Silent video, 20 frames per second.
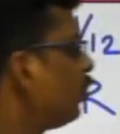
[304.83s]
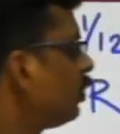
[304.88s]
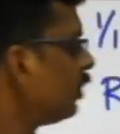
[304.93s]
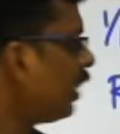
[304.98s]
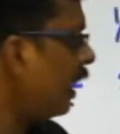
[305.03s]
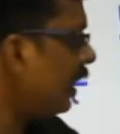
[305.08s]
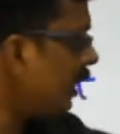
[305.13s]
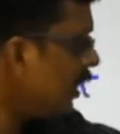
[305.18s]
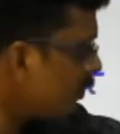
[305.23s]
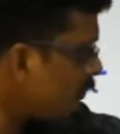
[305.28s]

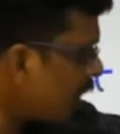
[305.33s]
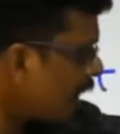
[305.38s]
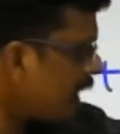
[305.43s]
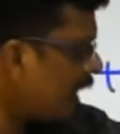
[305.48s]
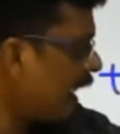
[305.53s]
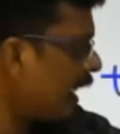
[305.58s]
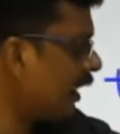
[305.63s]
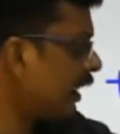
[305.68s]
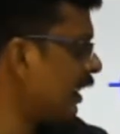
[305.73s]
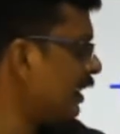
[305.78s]
that is why
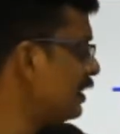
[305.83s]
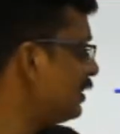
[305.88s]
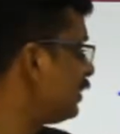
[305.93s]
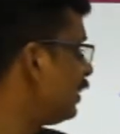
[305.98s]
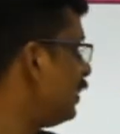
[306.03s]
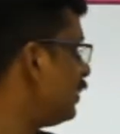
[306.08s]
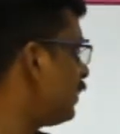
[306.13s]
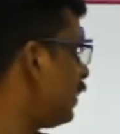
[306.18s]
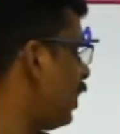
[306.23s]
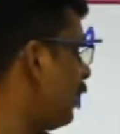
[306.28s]
I can
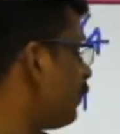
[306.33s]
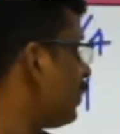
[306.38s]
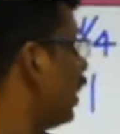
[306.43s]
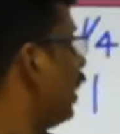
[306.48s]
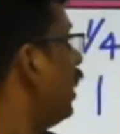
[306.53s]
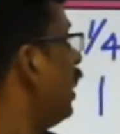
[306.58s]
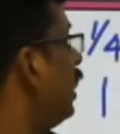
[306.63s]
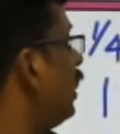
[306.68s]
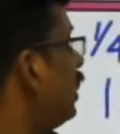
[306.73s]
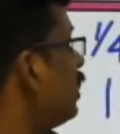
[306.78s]
easily say
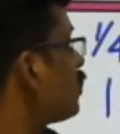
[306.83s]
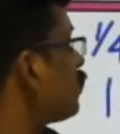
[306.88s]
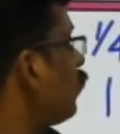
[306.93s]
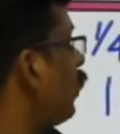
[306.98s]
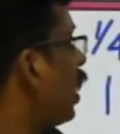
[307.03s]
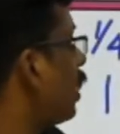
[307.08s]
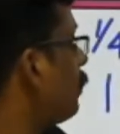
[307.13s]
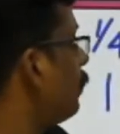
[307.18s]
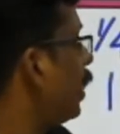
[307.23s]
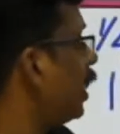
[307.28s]
it is
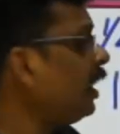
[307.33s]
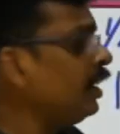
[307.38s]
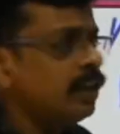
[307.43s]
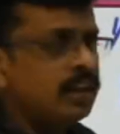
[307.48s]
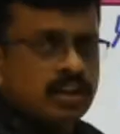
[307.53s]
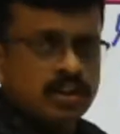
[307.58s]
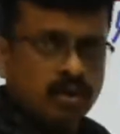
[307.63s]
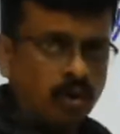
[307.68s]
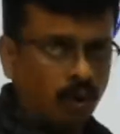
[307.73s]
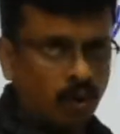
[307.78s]

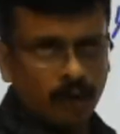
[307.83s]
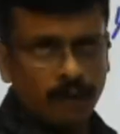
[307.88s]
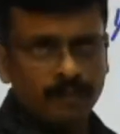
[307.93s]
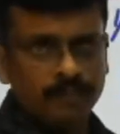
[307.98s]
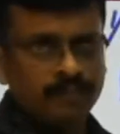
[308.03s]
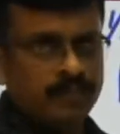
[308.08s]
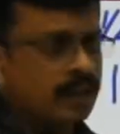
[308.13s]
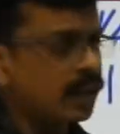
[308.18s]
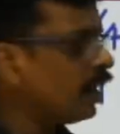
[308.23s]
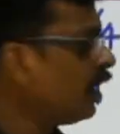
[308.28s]
1/12.
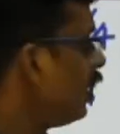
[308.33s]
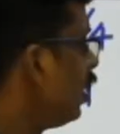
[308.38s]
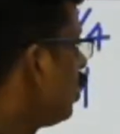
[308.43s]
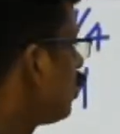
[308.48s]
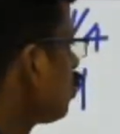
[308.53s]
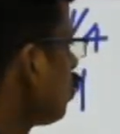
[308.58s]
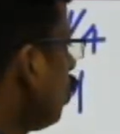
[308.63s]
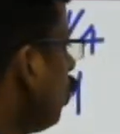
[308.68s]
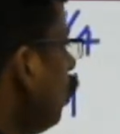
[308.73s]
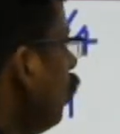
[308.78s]

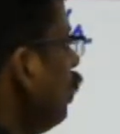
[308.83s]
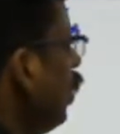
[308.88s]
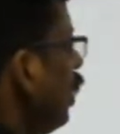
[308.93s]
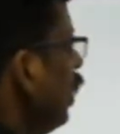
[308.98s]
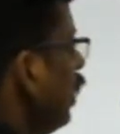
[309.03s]
So